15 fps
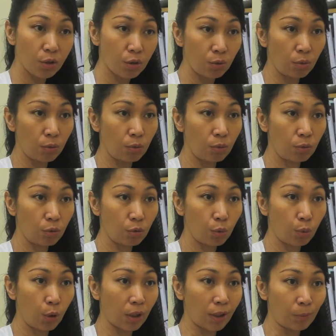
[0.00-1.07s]
to to
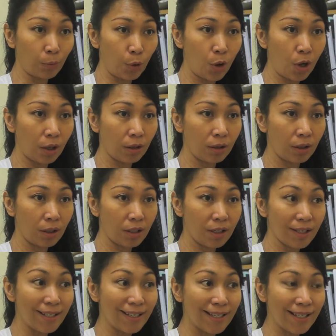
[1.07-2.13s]
work abroad.
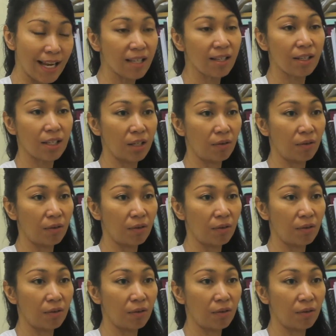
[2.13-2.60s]
It's a necessity